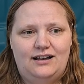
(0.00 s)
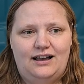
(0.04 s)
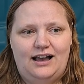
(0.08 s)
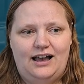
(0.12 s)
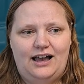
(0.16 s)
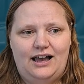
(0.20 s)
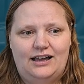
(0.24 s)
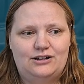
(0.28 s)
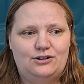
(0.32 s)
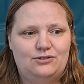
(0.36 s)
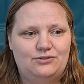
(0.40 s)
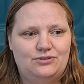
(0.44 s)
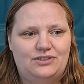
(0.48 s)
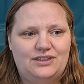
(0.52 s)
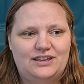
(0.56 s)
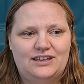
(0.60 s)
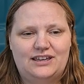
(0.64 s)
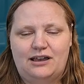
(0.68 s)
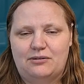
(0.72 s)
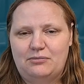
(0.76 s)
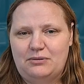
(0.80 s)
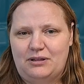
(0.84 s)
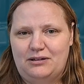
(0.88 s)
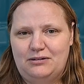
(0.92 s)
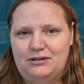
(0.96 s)
I don't think
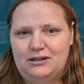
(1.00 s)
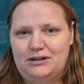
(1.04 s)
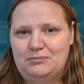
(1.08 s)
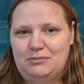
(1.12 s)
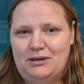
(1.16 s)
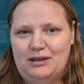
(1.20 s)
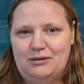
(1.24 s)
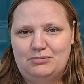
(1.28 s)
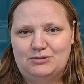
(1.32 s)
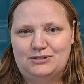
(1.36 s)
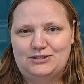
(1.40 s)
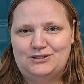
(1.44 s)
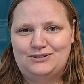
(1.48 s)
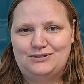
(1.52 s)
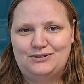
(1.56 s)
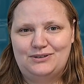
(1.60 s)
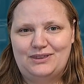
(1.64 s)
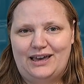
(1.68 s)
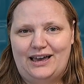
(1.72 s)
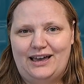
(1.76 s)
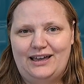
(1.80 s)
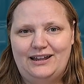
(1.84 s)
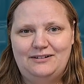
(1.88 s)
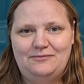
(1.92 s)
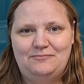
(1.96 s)
I'm going to be able to do
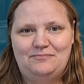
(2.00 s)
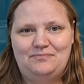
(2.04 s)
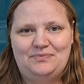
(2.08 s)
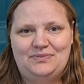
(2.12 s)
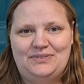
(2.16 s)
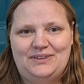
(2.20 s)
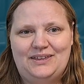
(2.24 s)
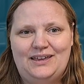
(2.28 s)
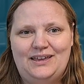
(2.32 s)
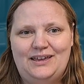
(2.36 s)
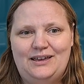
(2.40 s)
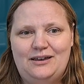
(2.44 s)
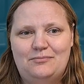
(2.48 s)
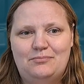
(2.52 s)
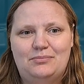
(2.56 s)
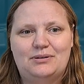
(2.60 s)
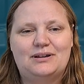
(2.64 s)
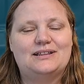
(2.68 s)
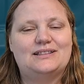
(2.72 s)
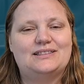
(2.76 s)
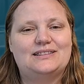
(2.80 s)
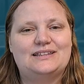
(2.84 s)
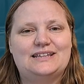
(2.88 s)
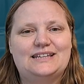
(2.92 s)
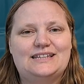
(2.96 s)
that, but
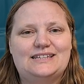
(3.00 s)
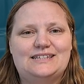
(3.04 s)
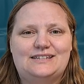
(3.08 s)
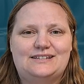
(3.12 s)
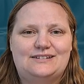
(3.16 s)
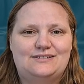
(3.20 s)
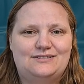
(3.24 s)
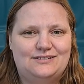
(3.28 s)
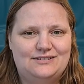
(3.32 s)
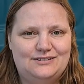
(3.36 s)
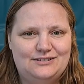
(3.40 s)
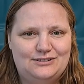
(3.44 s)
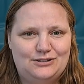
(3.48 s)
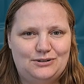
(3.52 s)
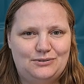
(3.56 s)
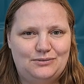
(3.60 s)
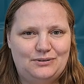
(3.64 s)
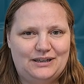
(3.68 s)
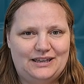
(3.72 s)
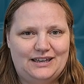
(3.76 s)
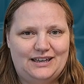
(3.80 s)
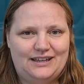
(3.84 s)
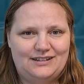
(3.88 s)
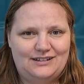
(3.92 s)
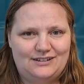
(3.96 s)
at least
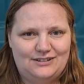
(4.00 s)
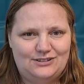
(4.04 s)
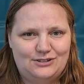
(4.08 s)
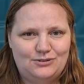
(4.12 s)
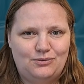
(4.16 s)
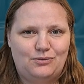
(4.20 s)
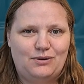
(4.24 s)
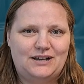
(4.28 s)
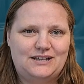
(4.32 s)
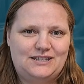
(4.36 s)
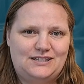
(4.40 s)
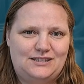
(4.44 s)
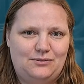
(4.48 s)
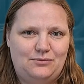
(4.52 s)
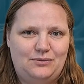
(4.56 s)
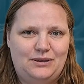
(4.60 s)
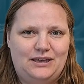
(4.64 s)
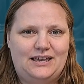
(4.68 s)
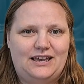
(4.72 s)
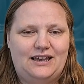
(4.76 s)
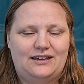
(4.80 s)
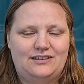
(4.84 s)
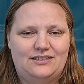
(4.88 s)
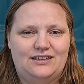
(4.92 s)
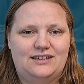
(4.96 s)
doing it twice a
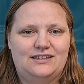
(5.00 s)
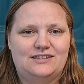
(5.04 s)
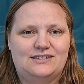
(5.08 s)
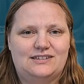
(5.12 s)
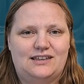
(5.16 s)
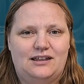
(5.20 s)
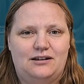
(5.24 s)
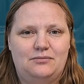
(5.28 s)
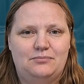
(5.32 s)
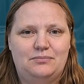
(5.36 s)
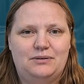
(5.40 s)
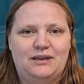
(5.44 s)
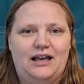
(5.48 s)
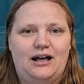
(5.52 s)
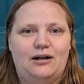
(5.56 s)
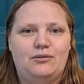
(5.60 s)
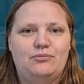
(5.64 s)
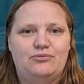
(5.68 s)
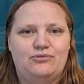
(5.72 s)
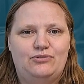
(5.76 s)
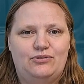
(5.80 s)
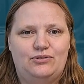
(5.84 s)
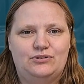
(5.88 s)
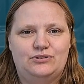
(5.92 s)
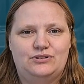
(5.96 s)
week, I think is going to be
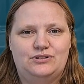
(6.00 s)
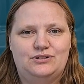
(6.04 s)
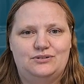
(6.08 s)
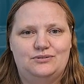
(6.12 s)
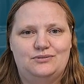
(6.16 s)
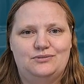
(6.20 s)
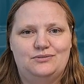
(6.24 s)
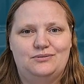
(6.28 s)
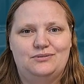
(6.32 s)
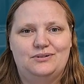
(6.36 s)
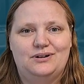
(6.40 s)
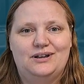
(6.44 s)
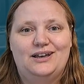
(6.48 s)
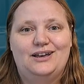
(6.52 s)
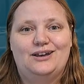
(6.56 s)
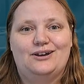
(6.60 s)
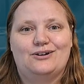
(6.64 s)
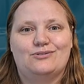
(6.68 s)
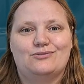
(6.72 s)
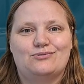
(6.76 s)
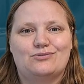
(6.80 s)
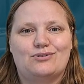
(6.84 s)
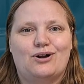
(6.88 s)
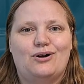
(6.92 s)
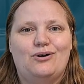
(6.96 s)
helpful to
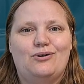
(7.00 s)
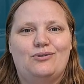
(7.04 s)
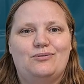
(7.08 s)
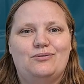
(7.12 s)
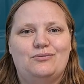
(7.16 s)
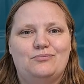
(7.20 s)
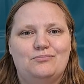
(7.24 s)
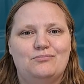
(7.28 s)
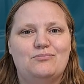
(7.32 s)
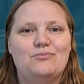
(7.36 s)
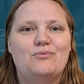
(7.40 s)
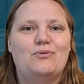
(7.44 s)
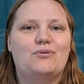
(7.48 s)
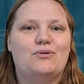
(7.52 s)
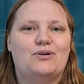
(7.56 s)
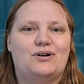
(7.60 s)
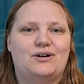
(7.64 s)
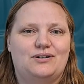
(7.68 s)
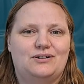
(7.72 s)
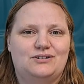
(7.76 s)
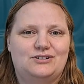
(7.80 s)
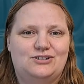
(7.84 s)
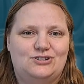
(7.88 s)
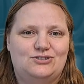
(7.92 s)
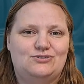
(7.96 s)
grow
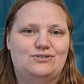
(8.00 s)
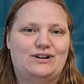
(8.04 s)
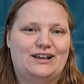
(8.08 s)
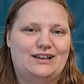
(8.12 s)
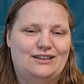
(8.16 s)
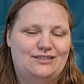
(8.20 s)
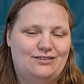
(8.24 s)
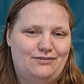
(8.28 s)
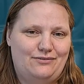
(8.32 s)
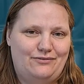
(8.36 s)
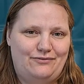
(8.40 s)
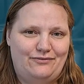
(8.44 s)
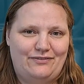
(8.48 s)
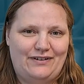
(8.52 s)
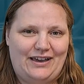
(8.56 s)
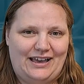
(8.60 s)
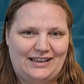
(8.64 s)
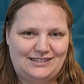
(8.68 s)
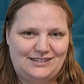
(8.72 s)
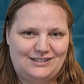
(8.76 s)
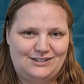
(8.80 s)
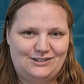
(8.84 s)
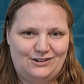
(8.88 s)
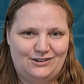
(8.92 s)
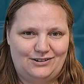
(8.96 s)
more strength
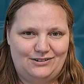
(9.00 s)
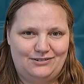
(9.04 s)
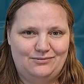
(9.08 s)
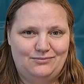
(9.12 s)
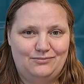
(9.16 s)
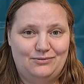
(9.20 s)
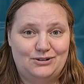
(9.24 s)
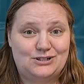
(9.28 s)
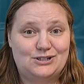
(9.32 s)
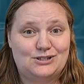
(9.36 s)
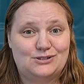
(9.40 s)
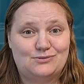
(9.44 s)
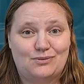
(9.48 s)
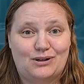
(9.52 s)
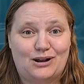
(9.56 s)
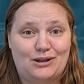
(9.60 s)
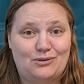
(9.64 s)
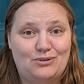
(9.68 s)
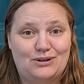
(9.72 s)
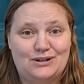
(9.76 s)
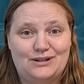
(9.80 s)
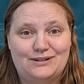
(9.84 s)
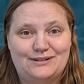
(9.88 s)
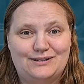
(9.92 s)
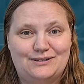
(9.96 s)
faster, which is what I
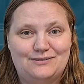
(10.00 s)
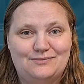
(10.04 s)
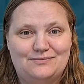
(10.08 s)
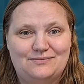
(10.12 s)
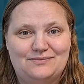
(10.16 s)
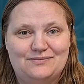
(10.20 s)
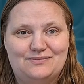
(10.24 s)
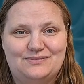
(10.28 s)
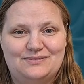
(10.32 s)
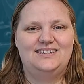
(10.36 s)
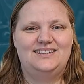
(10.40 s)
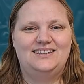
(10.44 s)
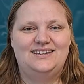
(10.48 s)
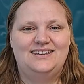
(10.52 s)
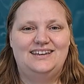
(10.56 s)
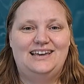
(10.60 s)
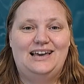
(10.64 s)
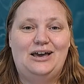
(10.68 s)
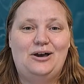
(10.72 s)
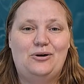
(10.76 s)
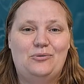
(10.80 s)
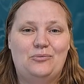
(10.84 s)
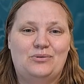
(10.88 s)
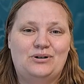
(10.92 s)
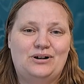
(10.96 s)
want to do.
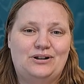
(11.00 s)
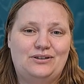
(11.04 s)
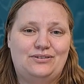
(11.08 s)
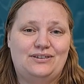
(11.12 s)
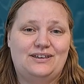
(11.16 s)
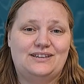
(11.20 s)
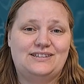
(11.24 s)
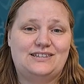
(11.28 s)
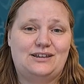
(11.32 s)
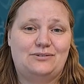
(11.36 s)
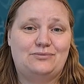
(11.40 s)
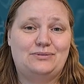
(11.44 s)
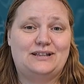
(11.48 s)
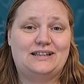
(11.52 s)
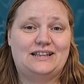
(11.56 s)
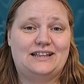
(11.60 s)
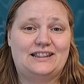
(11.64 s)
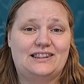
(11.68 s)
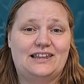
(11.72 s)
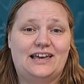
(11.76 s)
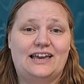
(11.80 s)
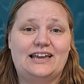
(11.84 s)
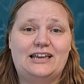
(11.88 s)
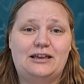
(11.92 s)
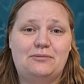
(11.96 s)
One of the things I really
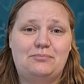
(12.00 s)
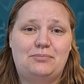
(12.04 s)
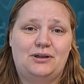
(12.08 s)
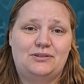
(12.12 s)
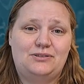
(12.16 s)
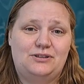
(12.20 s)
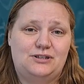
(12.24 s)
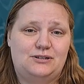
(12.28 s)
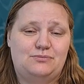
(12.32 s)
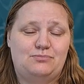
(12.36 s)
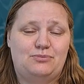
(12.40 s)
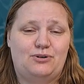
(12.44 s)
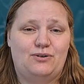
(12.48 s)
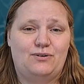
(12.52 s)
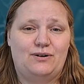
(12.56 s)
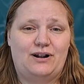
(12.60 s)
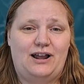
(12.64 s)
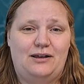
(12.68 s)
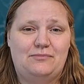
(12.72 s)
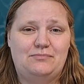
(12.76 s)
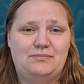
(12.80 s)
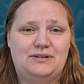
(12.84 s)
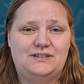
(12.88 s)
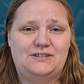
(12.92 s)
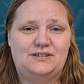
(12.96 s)
like about this
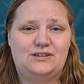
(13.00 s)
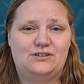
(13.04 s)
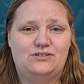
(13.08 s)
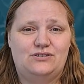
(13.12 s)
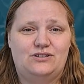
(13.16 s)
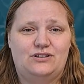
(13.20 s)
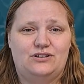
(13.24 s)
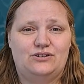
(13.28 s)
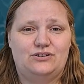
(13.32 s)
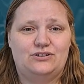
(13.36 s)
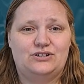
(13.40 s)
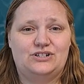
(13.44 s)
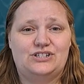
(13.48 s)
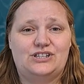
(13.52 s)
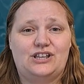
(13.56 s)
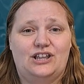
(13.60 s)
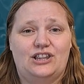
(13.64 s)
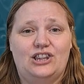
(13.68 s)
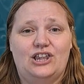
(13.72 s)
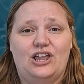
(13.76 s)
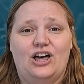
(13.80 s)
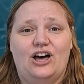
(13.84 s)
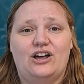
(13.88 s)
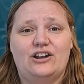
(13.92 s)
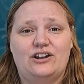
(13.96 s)
program is that there's a
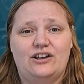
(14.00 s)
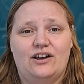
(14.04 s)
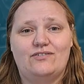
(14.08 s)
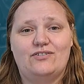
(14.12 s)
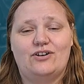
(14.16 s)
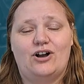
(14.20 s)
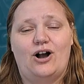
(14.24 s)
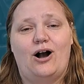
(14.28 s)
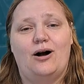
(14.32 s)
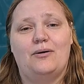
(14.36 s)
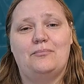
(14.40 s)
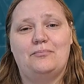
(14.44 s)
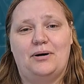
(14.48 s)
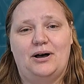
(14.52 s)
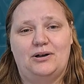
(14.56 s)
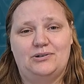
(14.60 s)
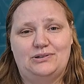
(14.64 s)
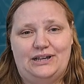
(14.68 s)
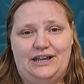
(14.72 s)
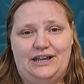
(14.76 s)
lot of compound